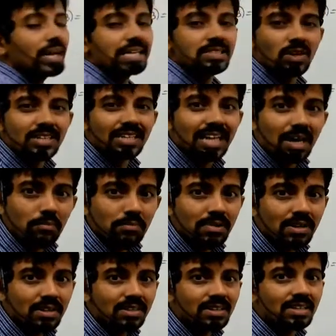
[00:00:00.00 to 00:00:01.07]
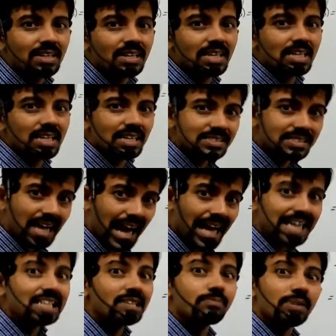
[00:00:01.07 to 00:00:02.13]
is not a number. It's an
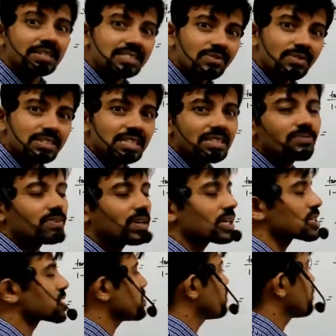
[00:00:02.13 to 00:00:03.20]
angle present within the function.